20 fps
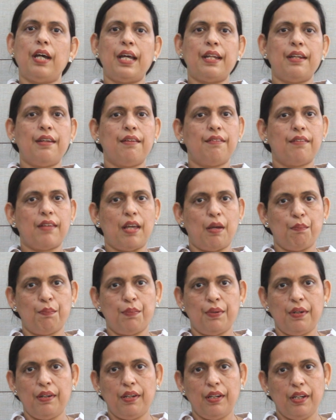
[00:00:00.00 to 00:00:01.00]
an
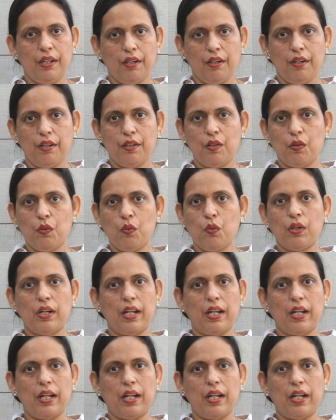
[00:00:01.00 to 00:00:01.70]
example here to